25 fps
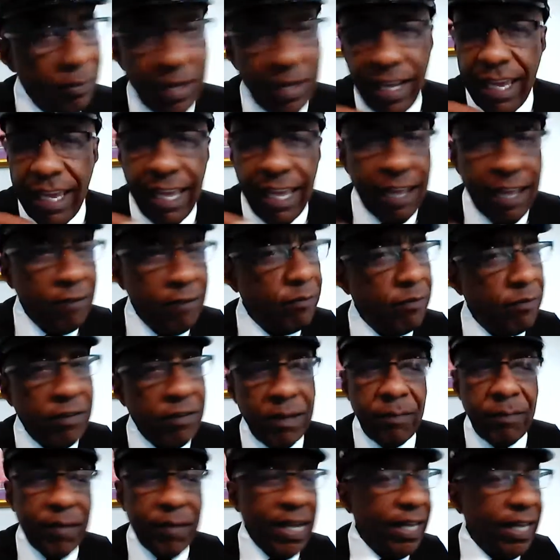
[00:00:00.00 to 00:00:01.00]
but
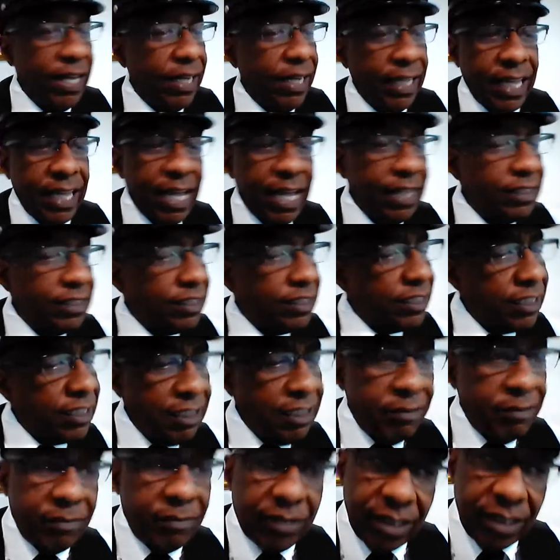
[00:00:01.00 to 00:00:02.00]
everybody got
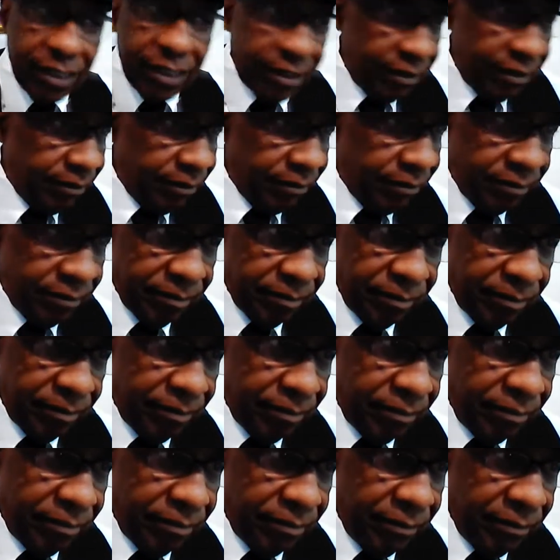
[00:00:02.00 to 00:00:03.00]
something
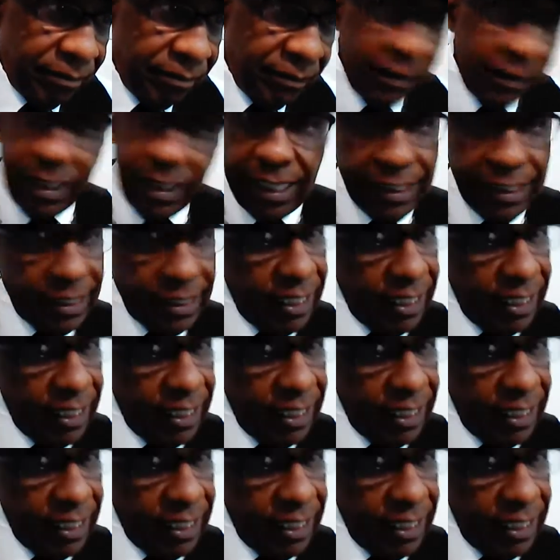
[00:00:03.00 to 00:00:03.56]
that